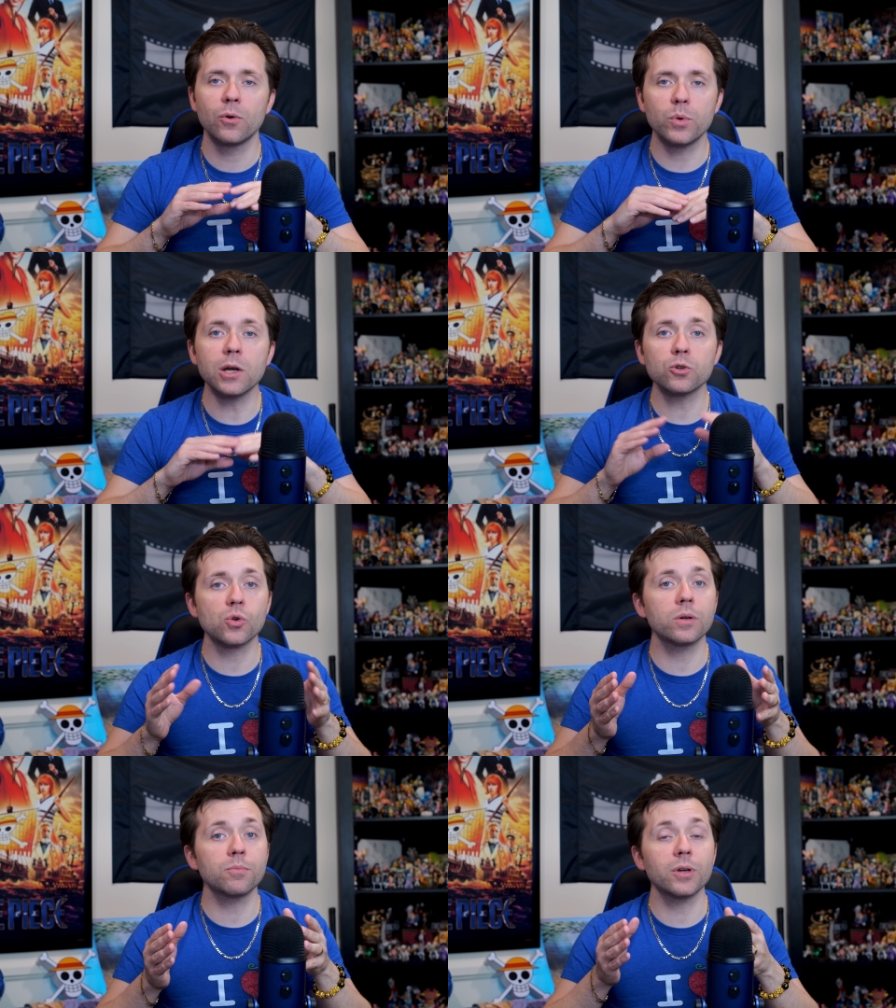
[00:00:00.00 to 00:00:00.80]
We know
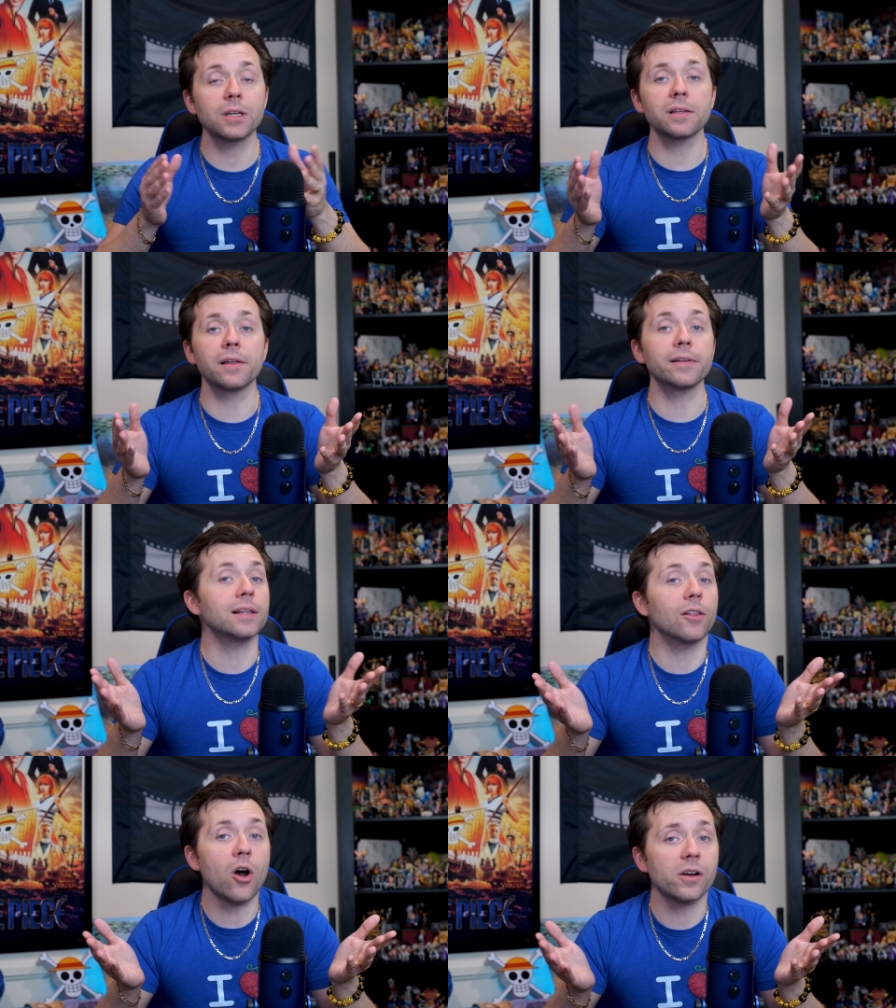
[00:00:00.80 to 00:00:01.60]
Joyboy and
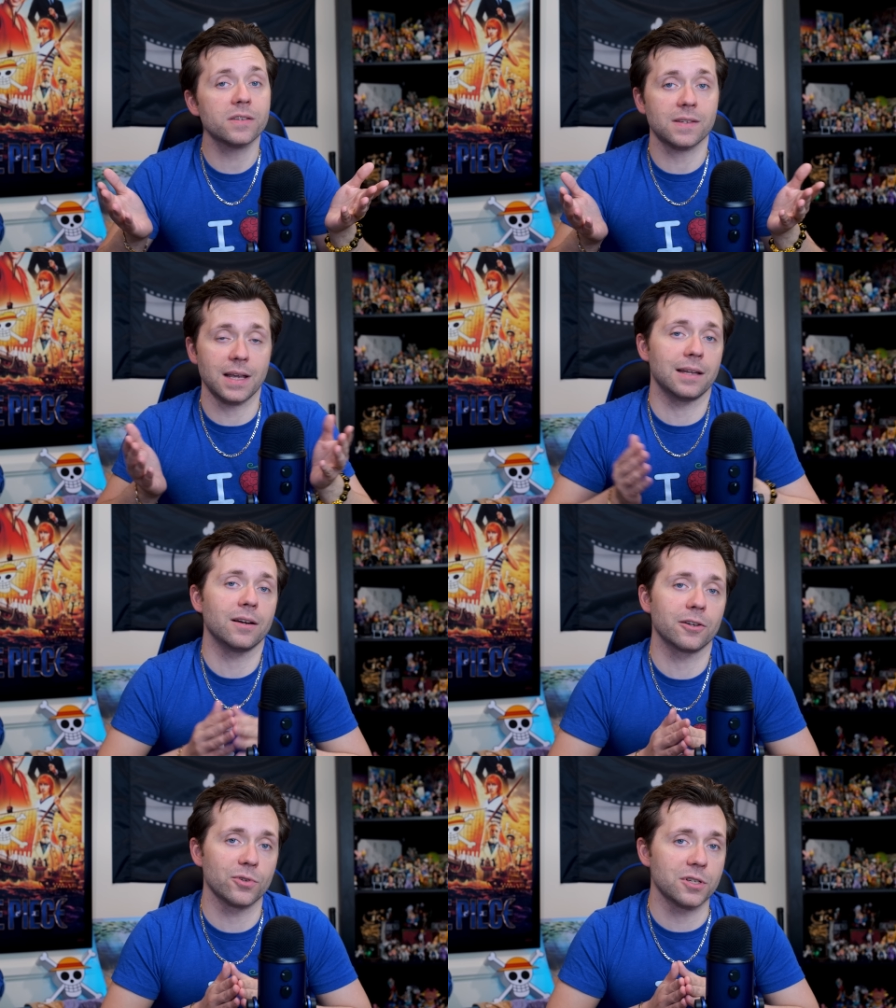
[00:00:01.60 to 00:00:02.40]
Lily lost
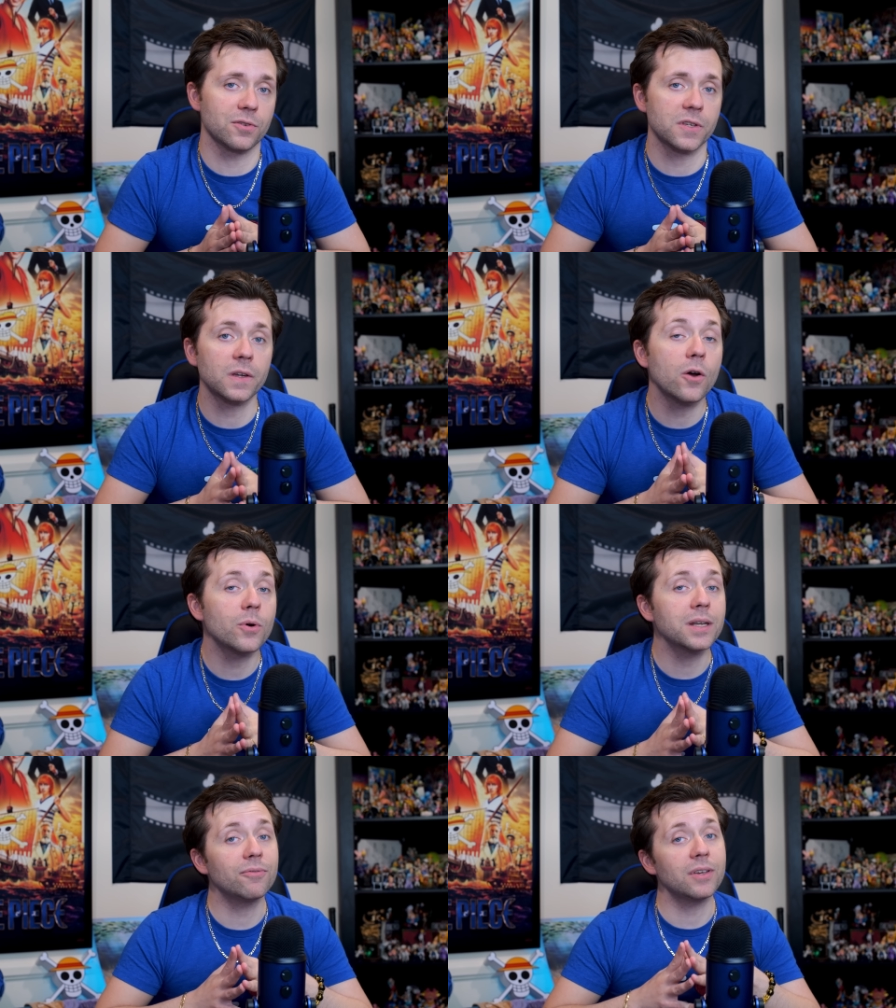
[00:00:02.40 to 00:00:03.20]
800 years
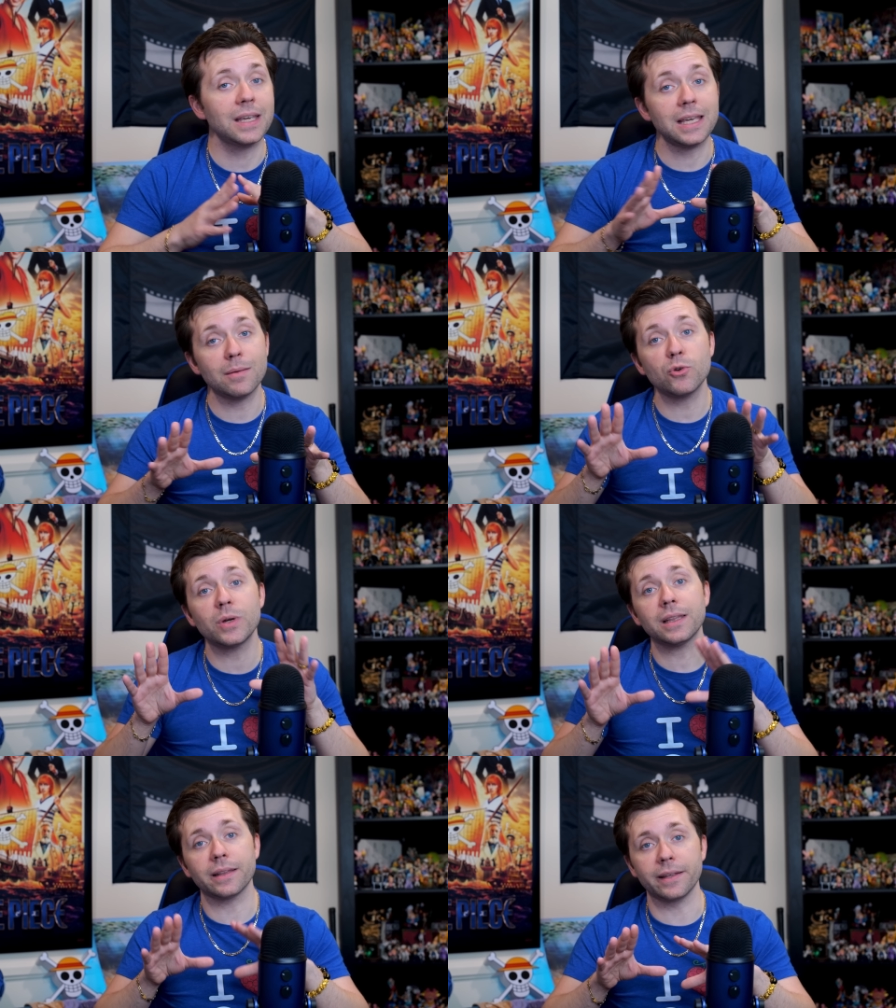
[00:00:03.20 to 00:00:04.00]
ago, and if
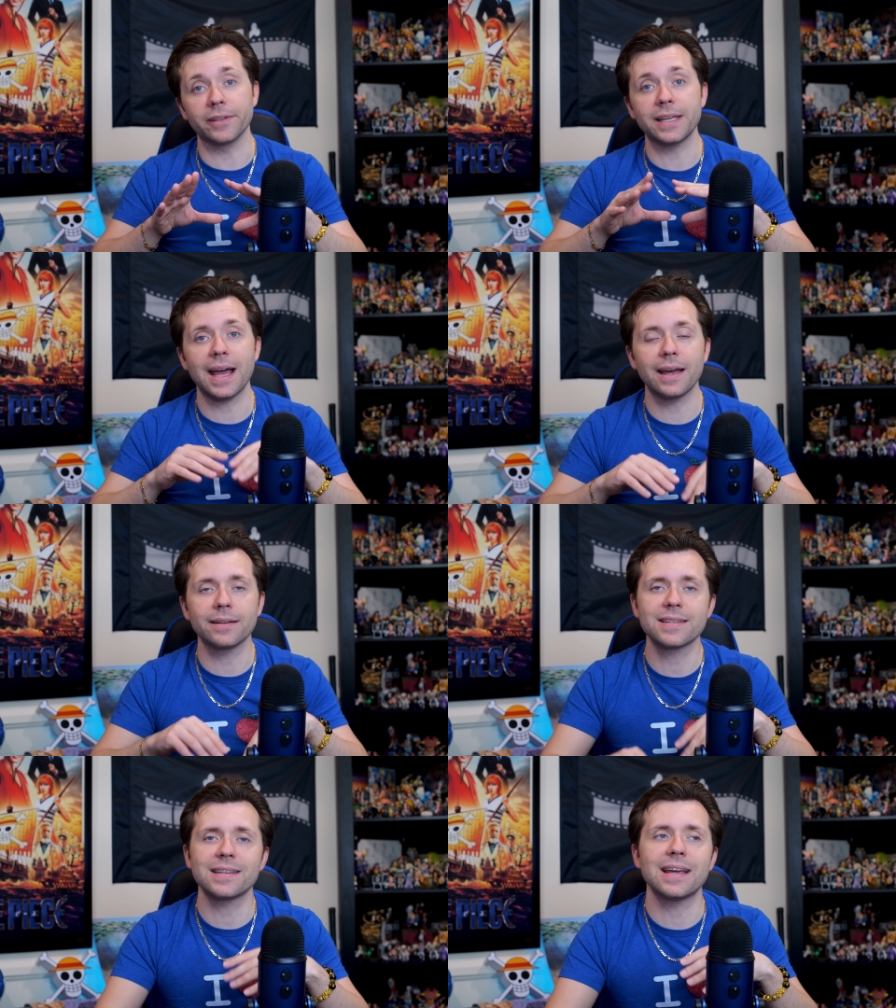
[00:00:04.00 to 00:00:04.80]
Imu and Lily
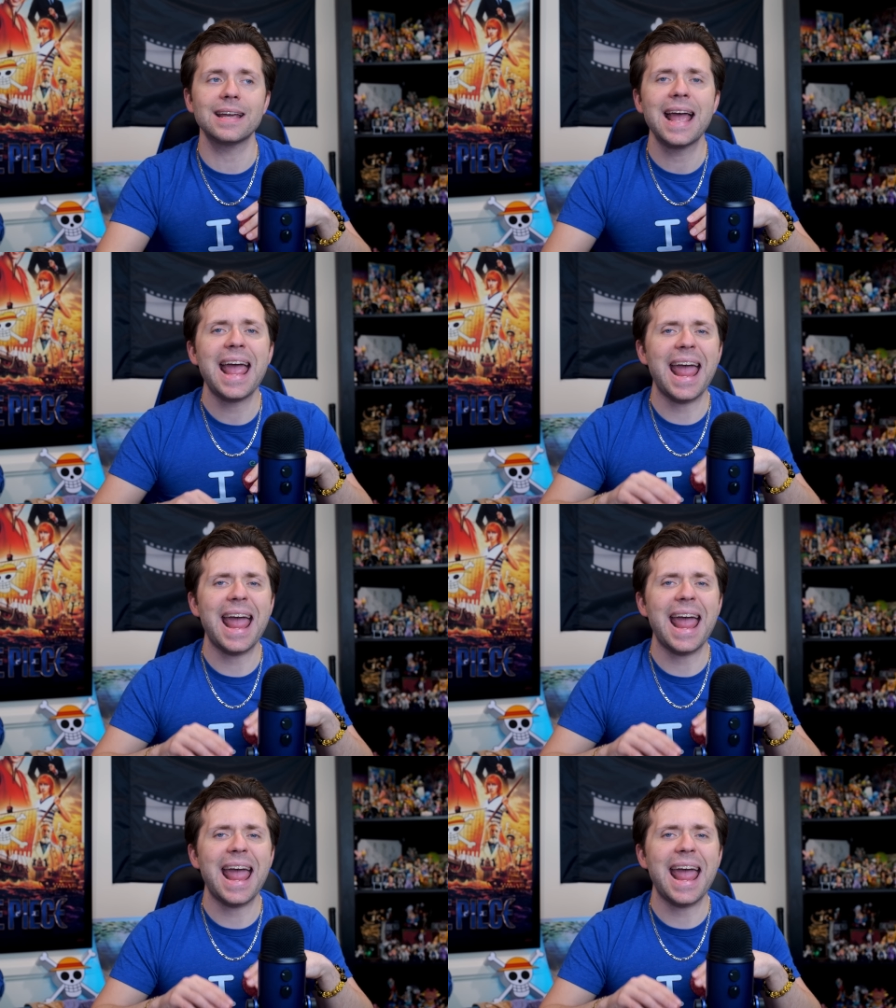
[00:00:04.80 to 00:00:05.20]
had, say,